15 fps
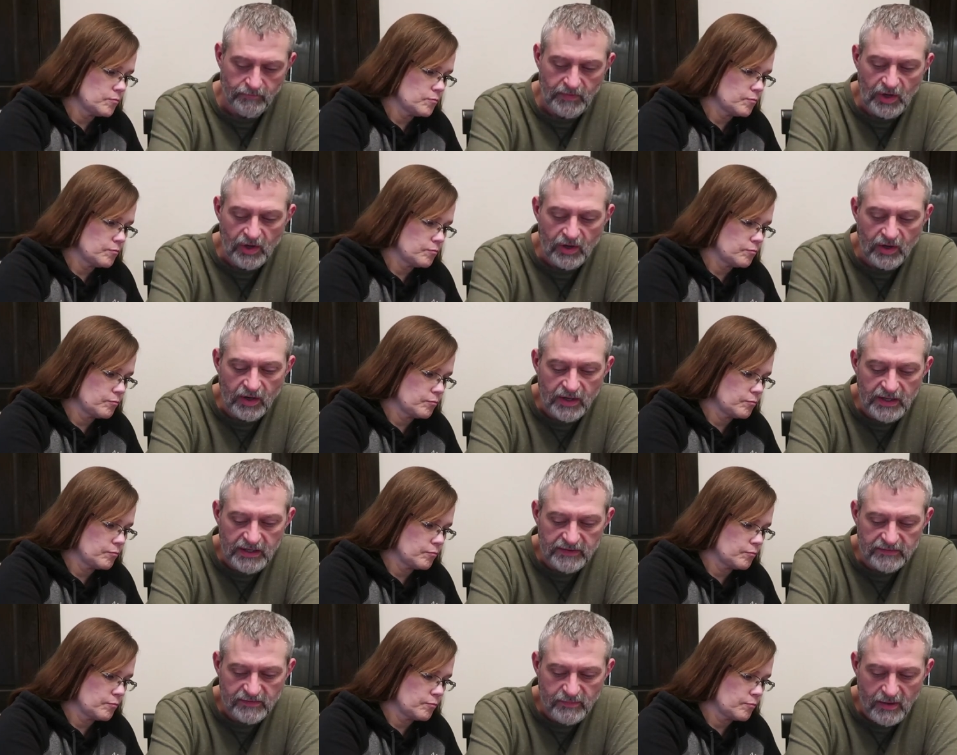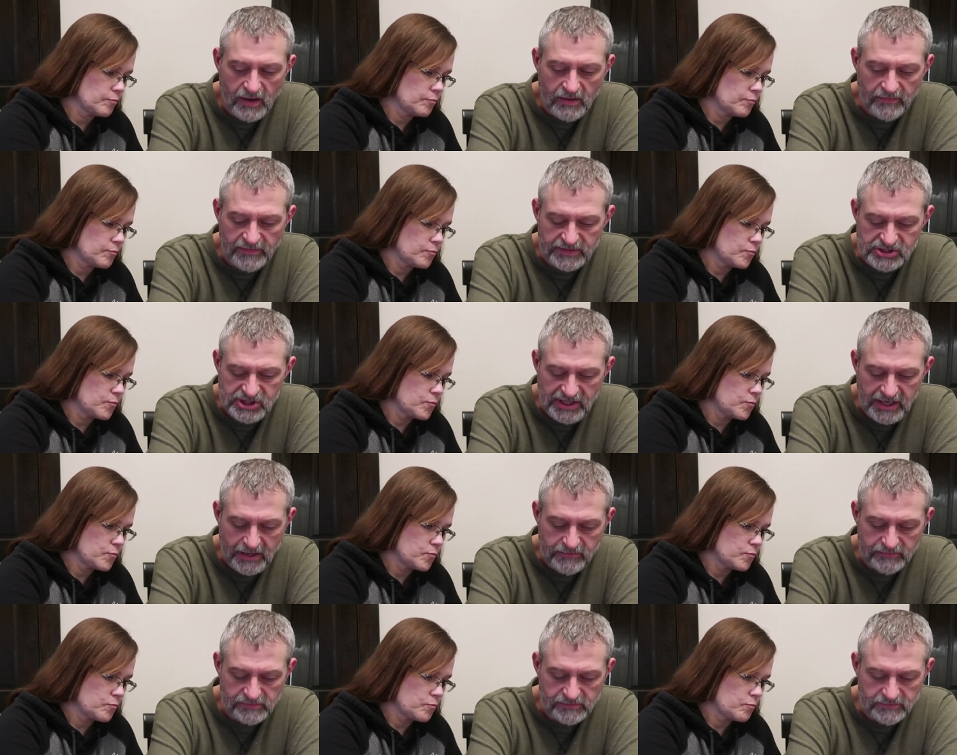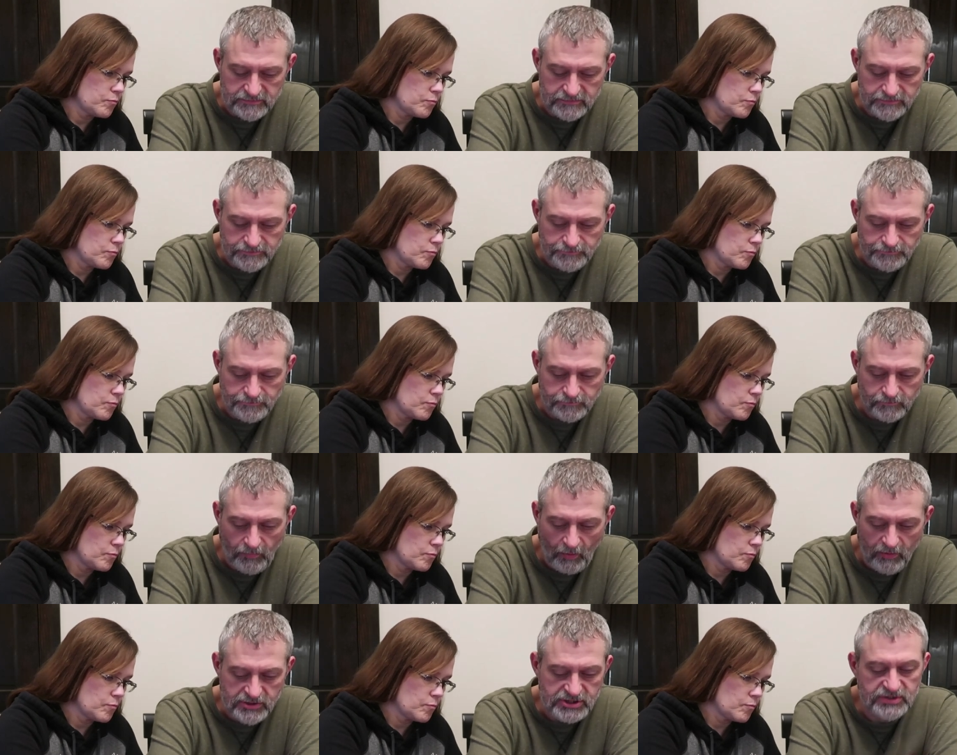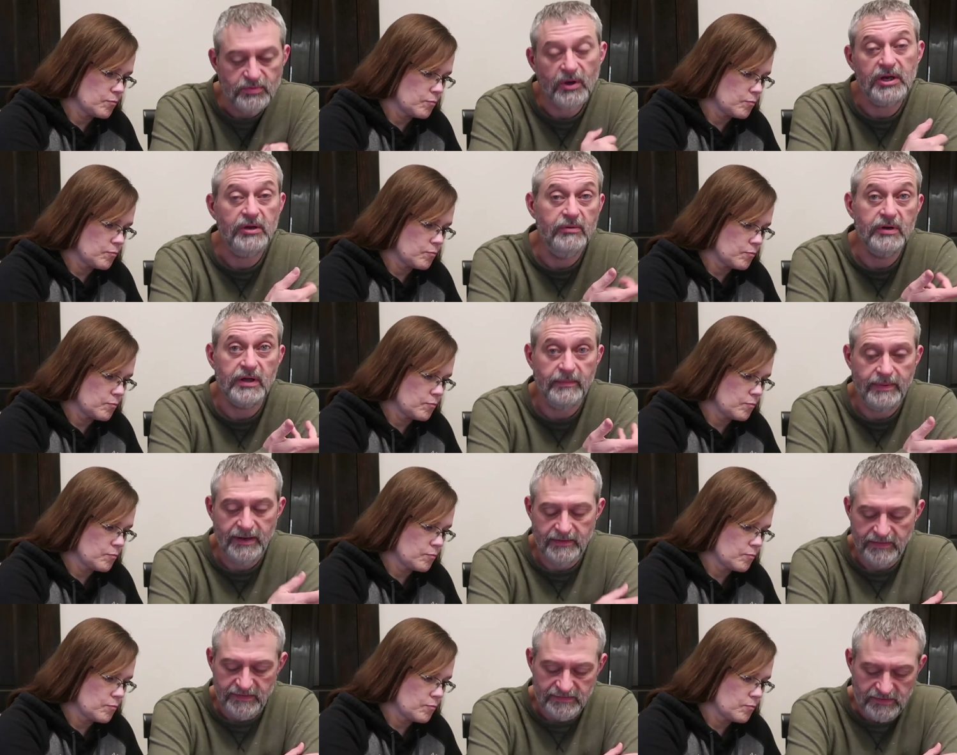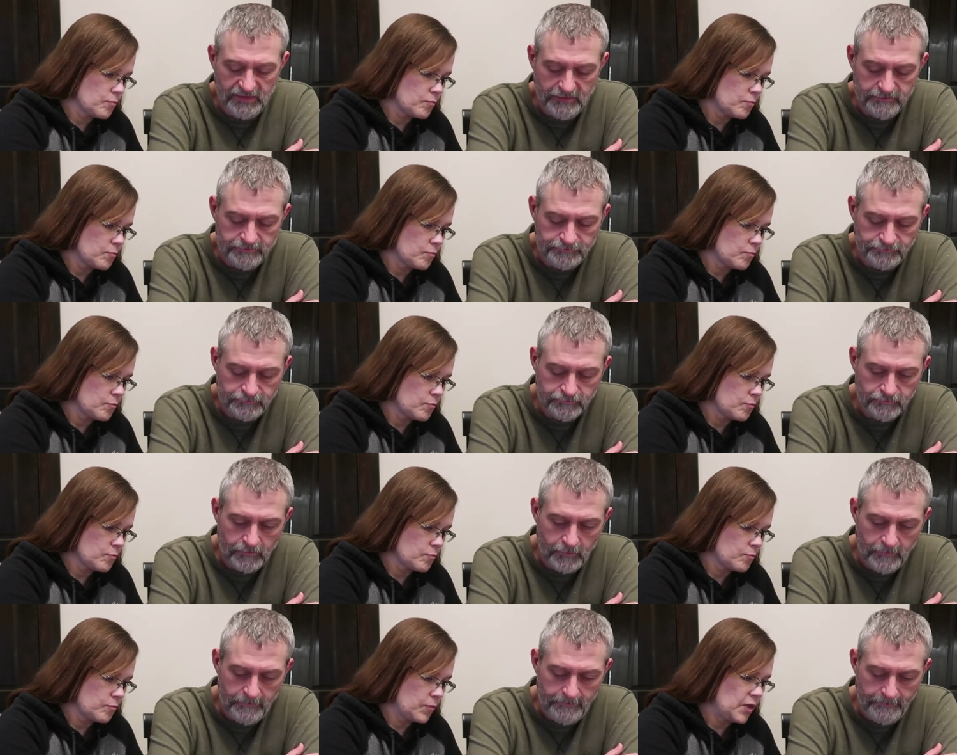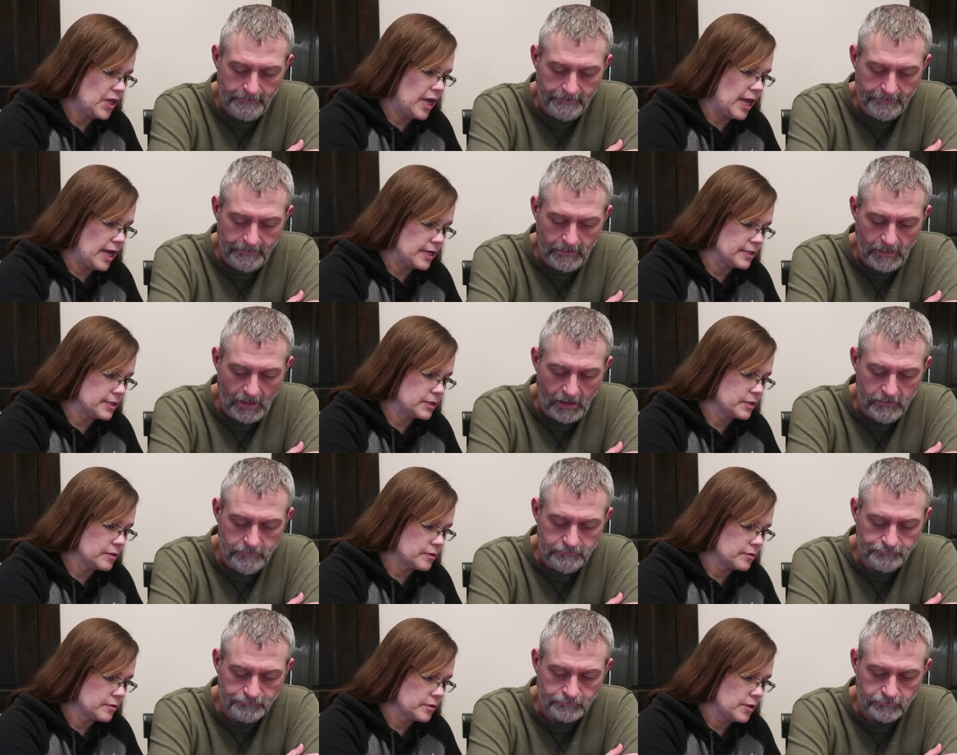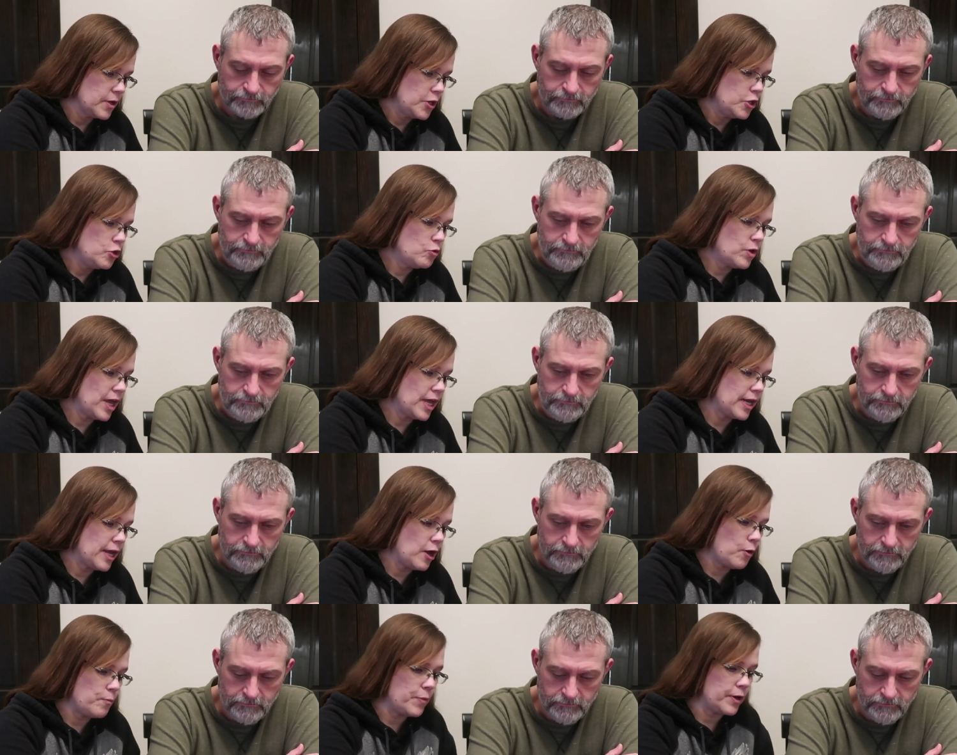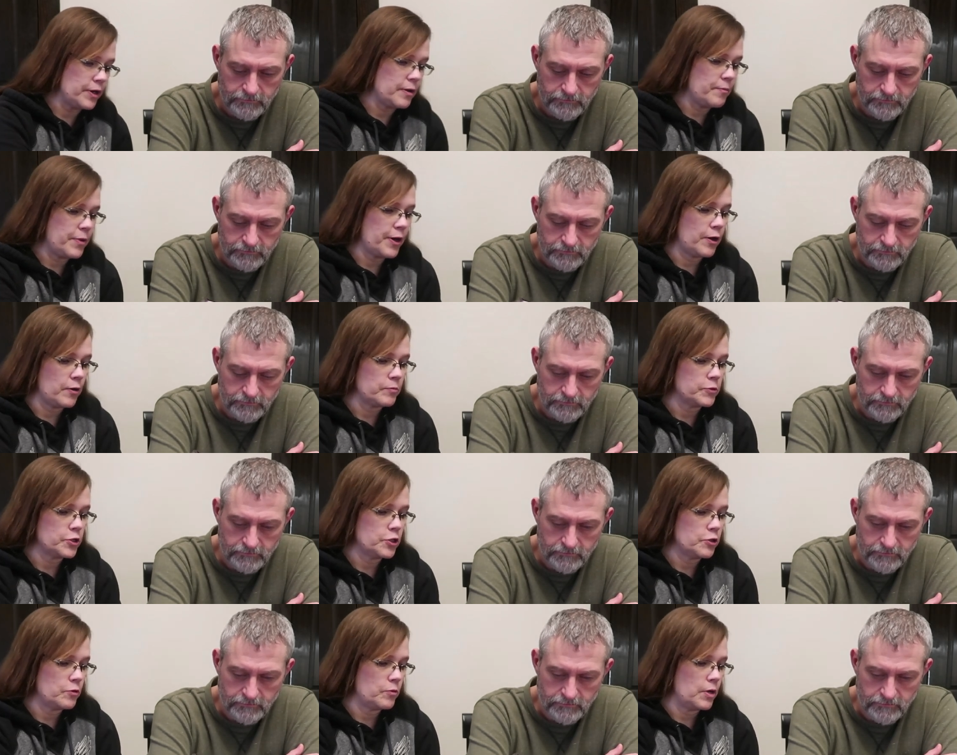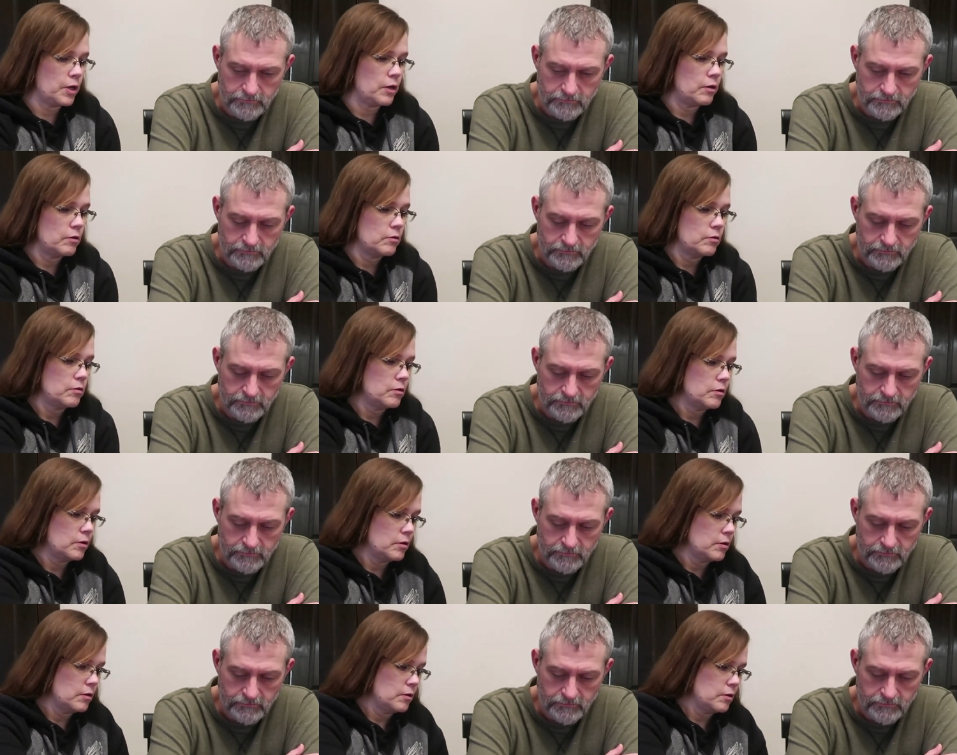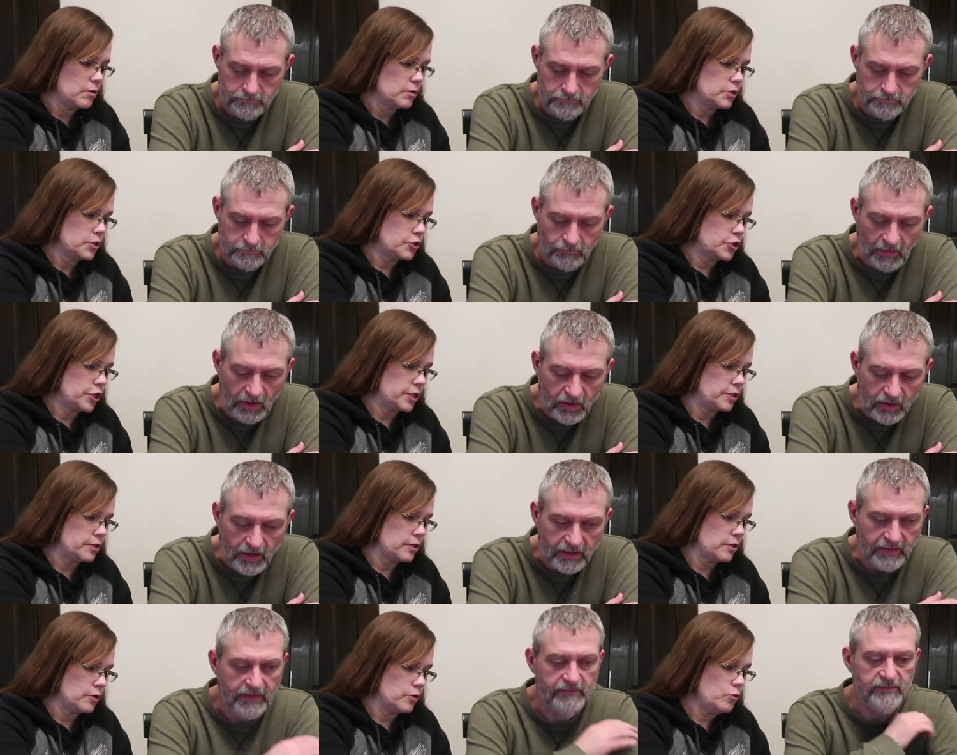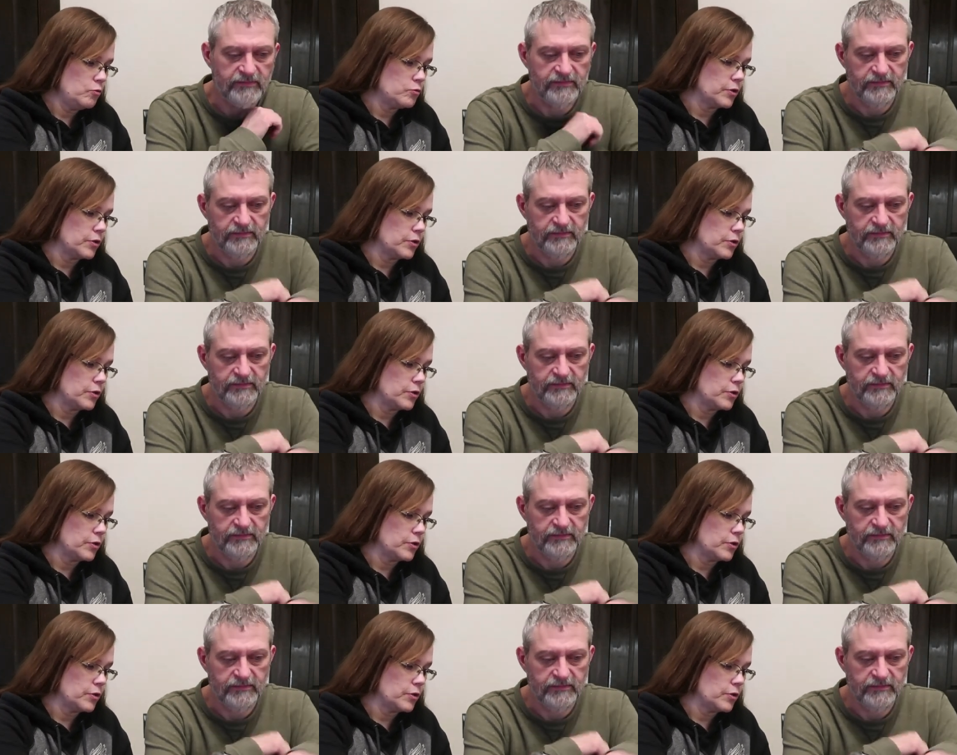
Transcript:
Speaker 1: They look a little smaller than Cheetos, which is what you would compare these to.
Speaker 2: Yes. You can't help but compare them to uh, to They look like that. Ooh,